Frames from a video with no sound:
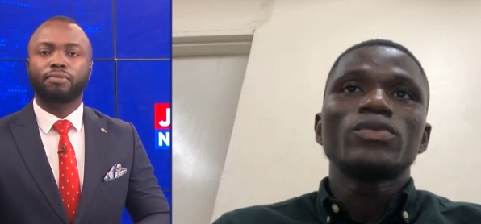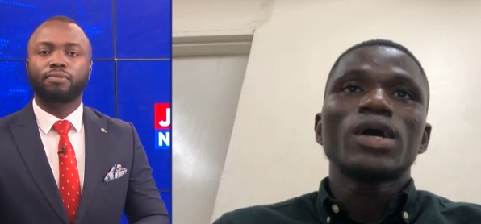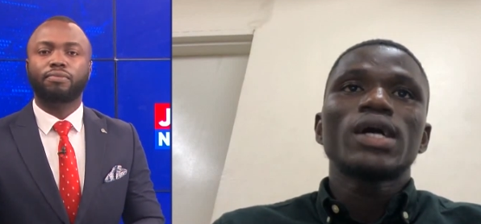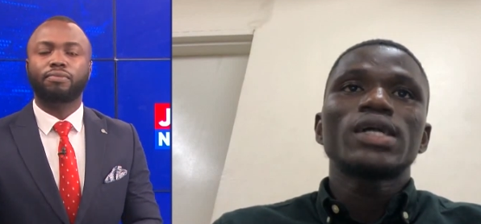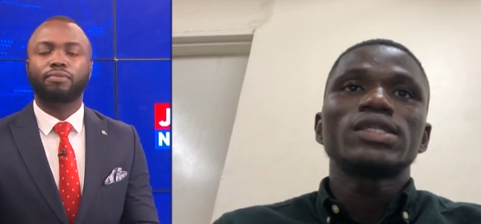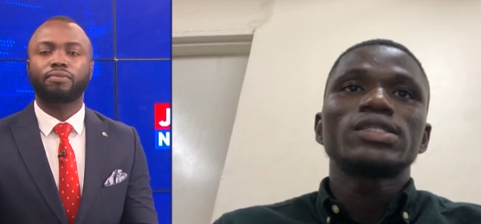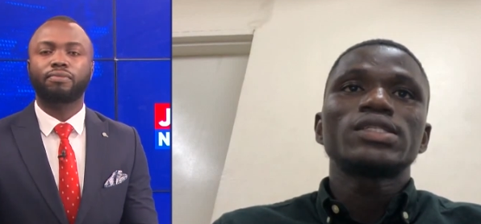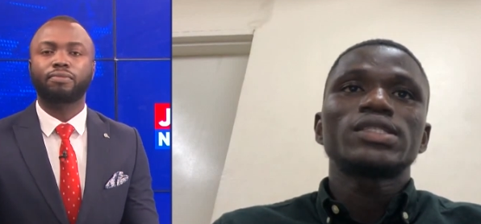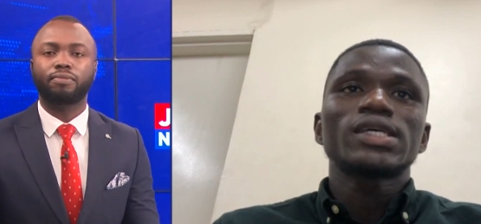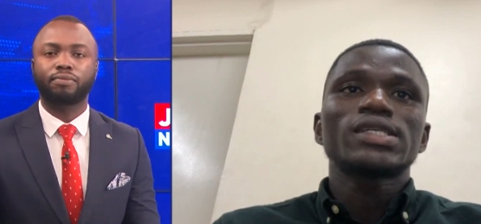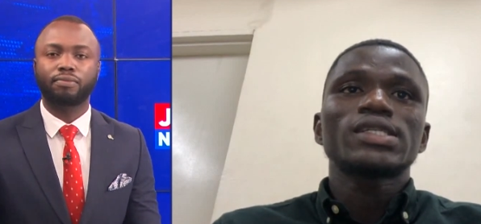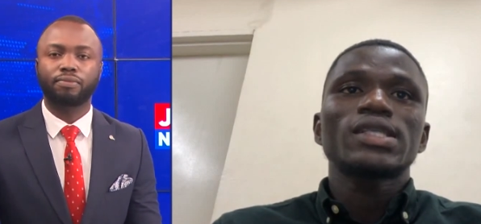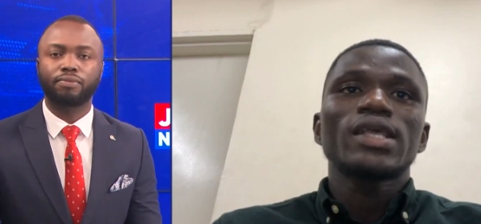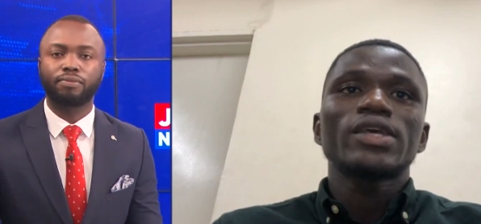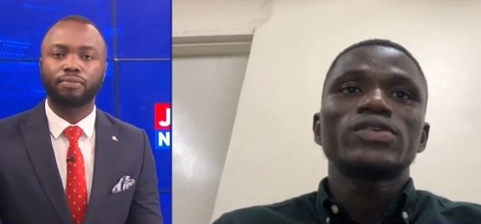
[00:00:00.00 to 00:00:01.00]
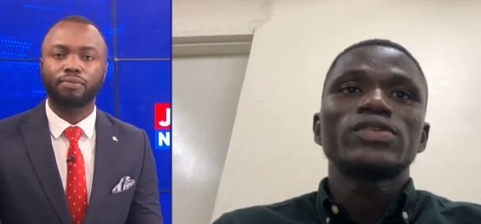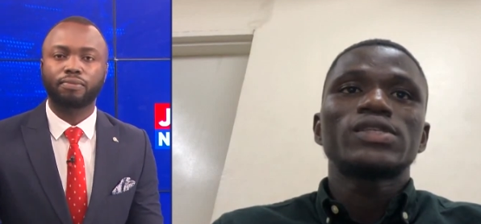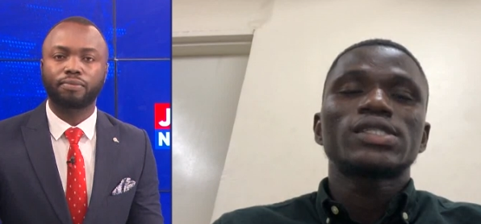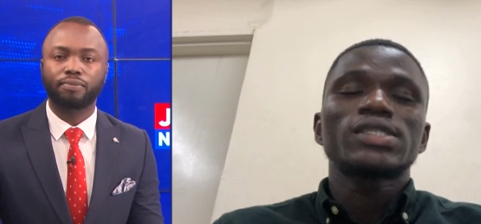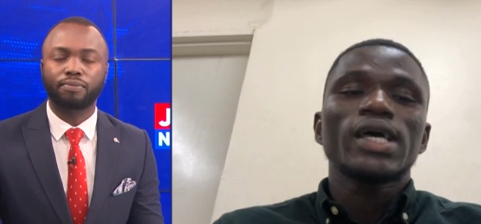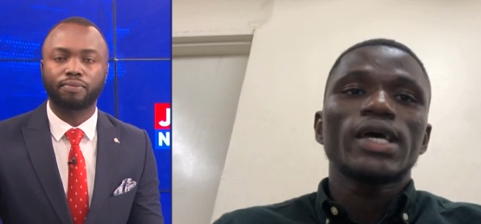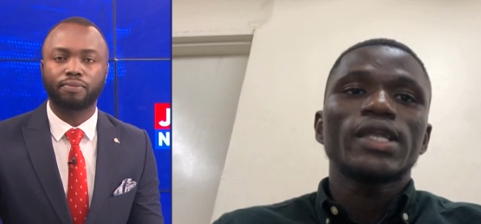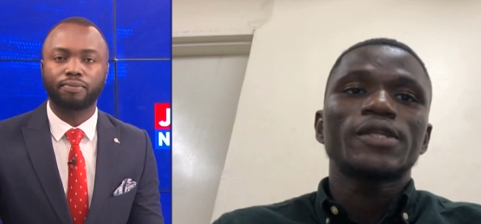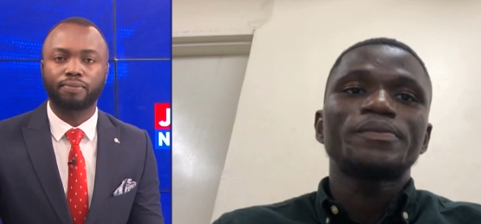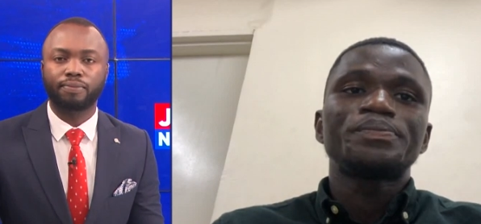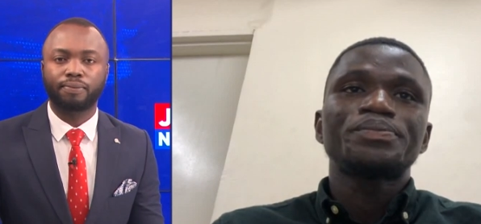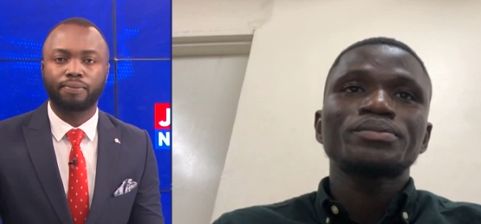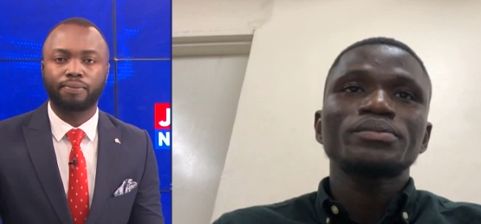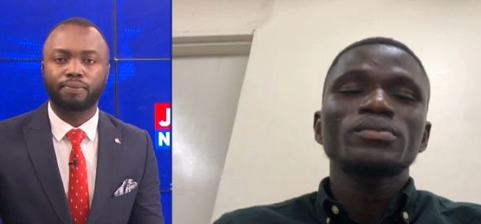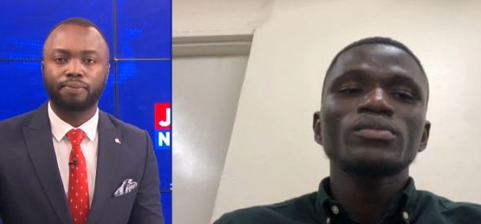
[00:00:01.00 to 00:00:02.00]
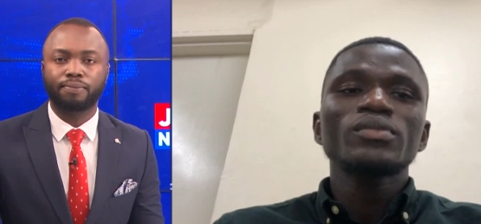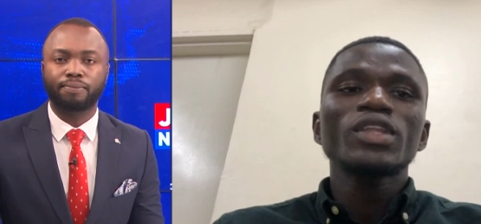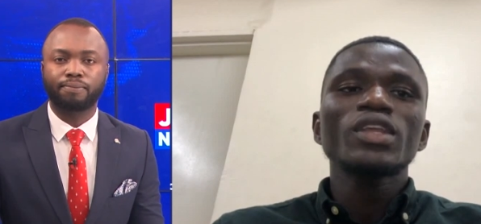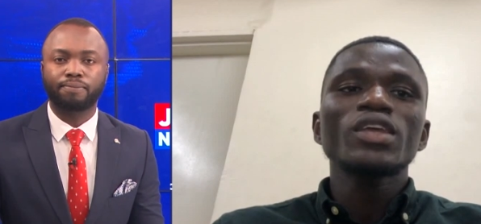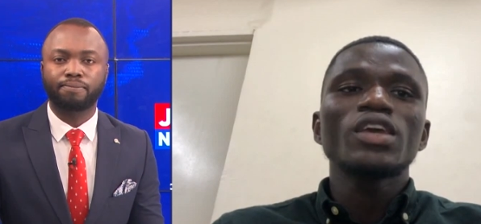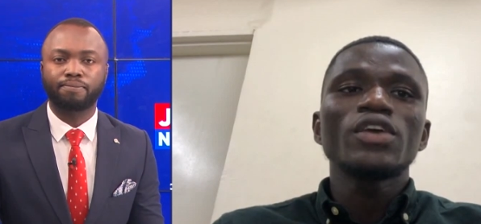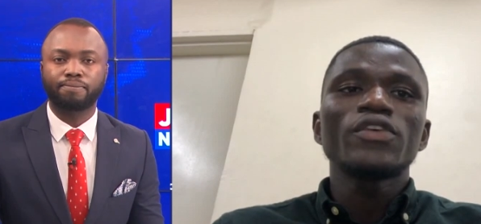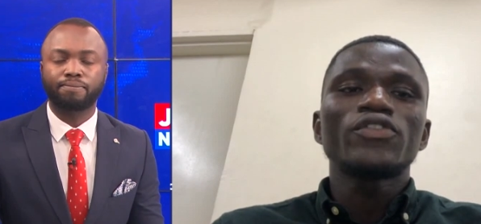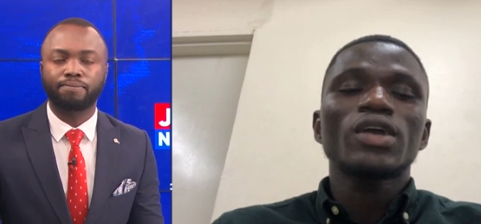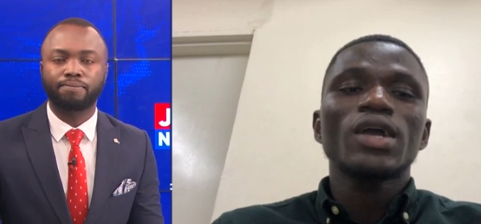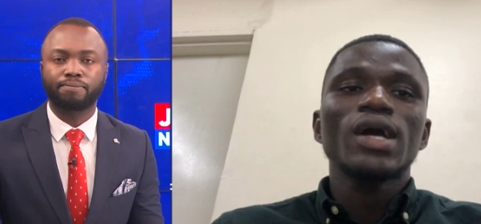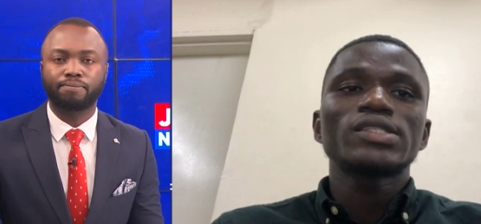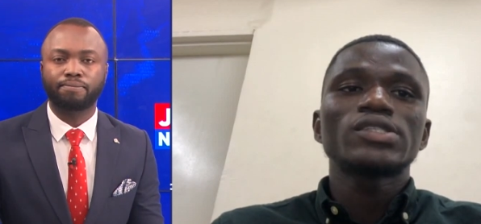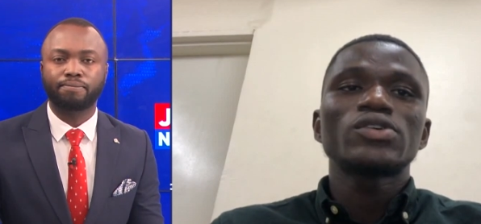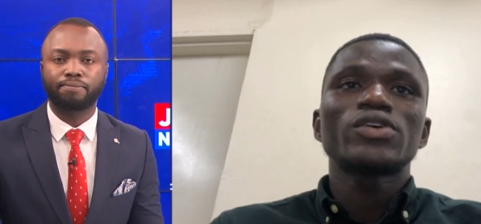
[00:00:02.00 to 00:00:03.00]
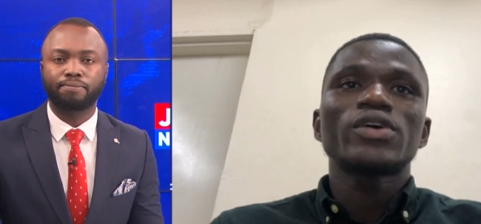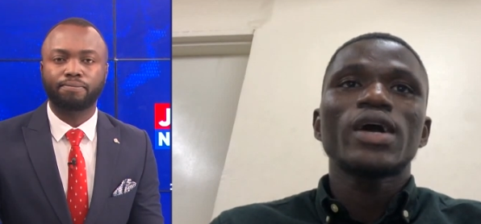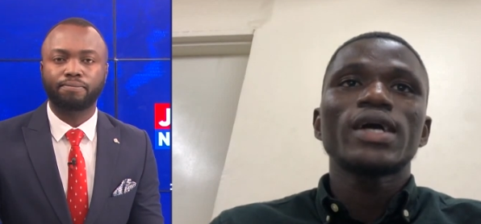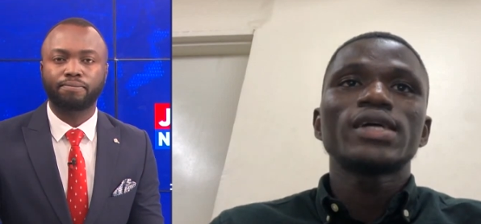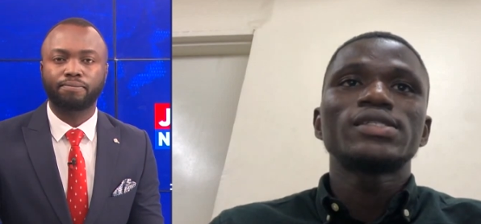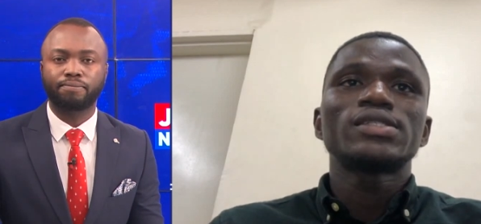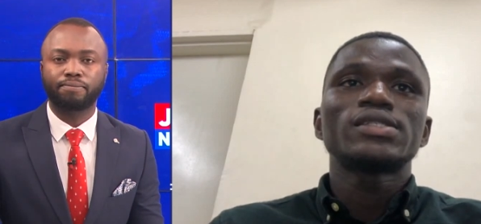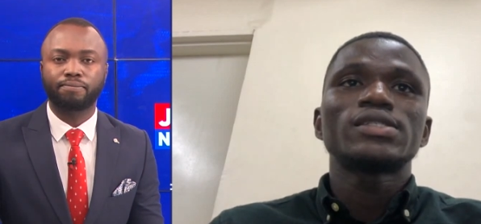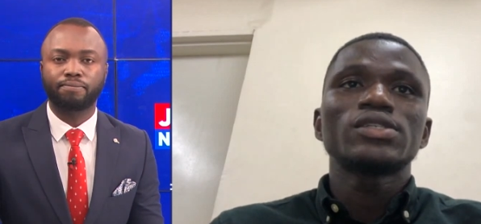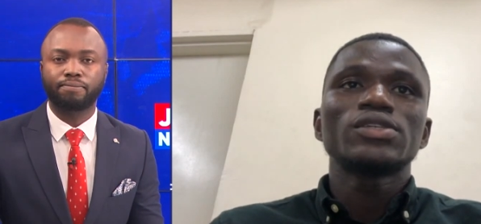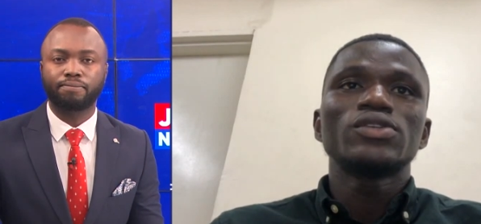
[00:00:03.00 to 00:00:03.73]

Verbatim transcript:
Speaker 1: And just like you said, if you categorize,